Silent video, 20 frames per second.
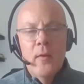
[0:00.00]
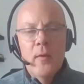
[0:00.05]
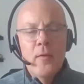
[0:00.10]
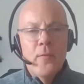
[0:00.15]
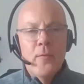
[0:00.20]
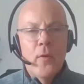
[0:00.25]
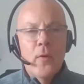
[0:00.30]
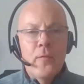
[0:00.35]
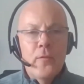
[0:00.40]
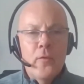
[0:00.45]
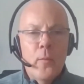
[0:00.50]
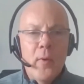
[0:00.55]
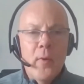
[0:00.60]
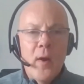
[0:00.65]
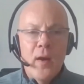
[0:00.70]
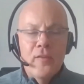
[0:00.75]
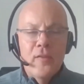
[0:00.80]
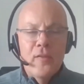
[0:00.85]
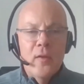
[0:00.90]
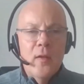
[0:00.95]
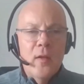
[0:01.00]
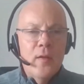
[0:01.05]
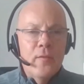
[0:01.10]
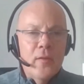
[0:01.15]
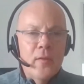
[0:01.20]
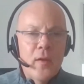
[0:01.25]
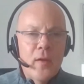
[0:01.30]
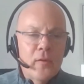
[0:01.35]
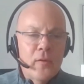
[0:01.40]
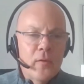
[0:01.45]
Throw a few bucks at it. If
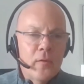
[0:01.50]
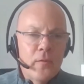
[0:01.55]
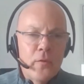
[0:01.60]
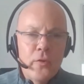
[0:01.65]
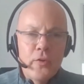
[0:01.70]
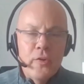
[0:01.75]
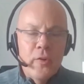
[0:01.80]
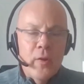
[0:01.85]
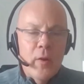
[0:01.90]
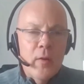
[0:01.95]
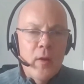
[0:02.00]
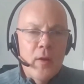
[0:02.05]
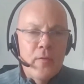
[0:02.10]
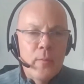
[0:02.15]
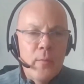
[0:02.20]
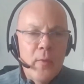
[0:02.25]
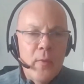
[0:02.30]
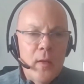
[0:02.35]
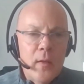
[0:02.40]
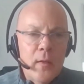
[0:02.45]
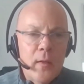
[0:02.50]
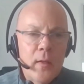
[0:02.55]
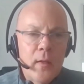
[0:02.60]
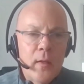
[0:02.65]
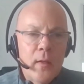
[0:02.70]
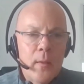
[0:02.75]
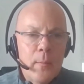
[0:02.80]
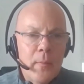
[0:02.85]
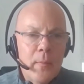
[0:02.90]
it doesn't convert, shut it off immediately.